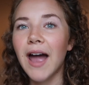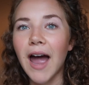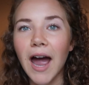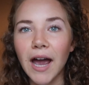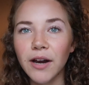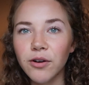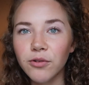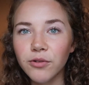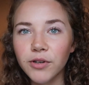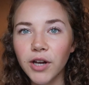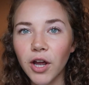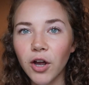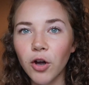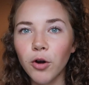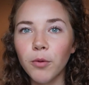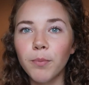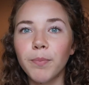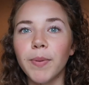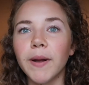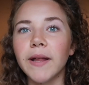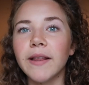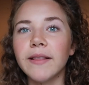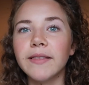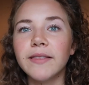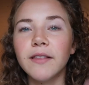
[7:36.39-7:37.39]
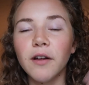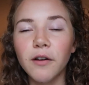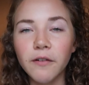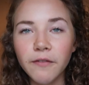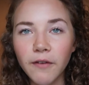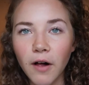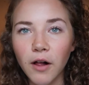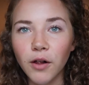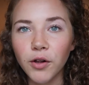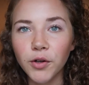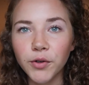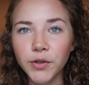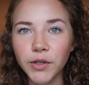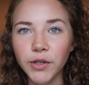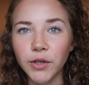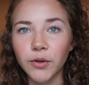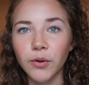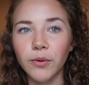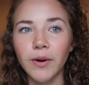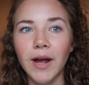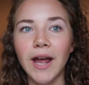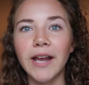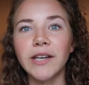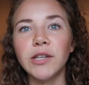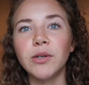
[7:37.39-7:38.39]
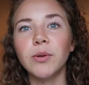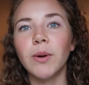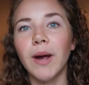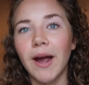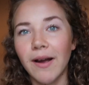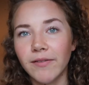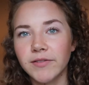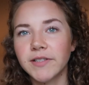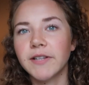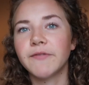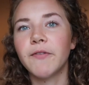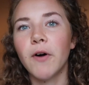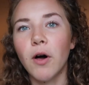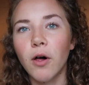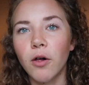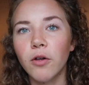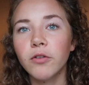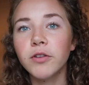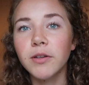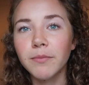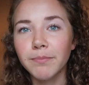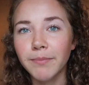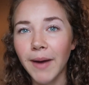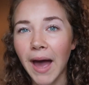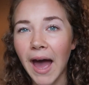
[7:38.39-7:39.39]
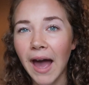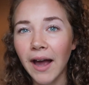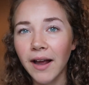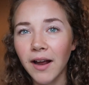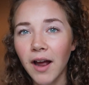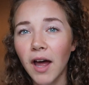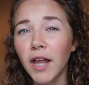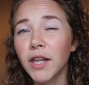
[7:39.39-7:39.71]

I don't know, but they'll follow you and you have to follow them back,